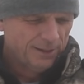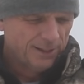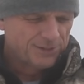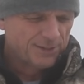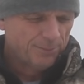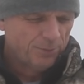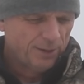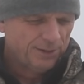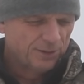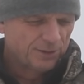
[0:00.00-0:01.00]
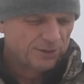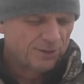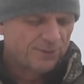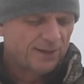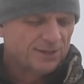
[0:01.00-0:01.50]
At some point in the early
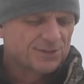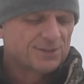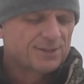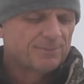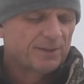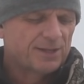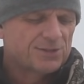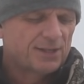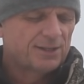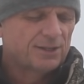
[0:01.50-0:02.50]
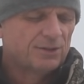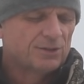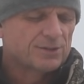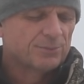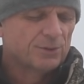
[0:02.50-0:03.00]
2000s, I decided to go
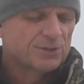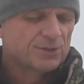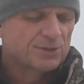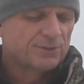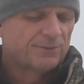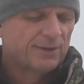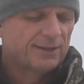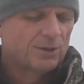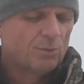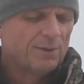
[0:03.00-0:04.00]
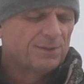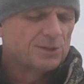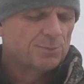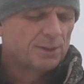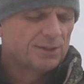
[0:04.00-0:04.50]
do some research and find out what
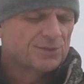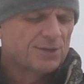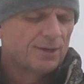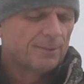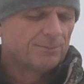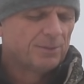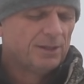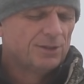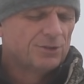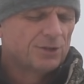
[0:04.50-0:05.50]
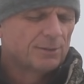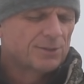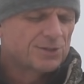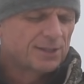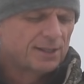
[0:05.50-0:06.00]
these beings are. During
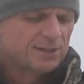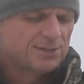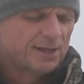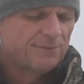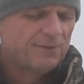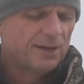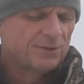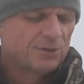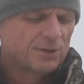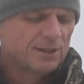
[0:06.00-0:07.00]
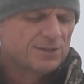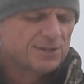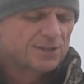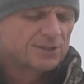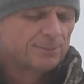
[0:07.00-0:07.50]
my studies, I found an
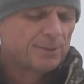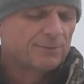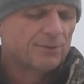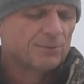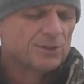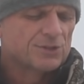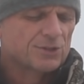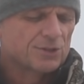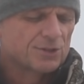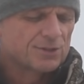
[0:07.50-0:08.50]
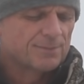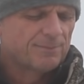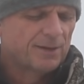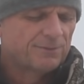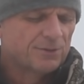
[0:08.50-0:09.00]
organization of Bigfoot researchers.
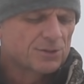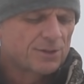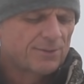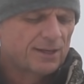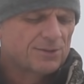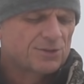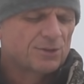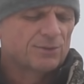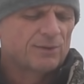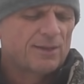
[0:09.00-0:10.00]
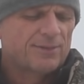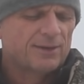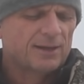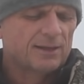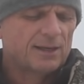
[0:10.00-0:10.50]
At first, I thought I was doing the right
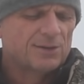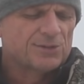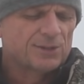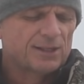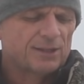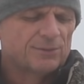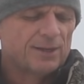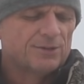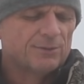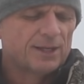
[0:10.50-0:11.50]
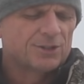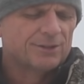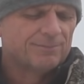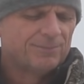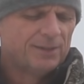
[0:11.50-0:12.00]
thing, and I was looking in the right
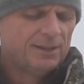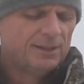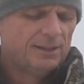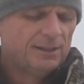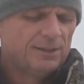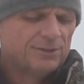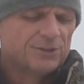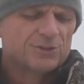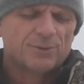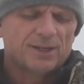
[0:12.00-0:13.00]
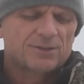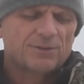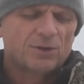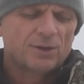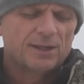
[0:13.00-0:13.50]
direction. The director
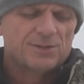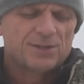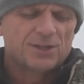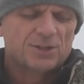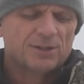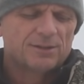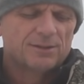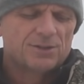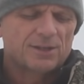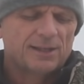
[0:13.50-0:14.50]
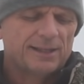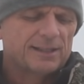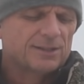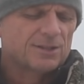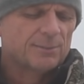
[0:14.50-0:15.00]
of the organization took a
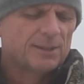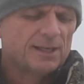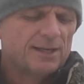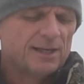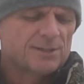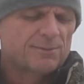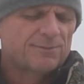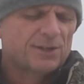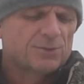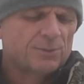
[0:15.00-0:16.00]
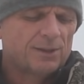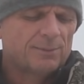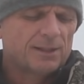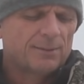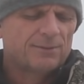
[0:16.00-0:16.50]
liking to me and asked me if I was willing to
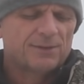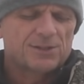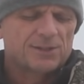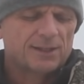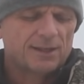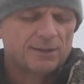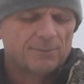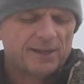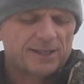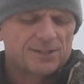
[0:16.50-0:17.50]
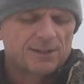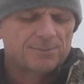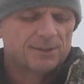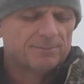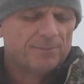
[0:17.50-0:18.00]
become an investigator. I
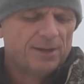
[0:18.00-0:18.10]
accepted.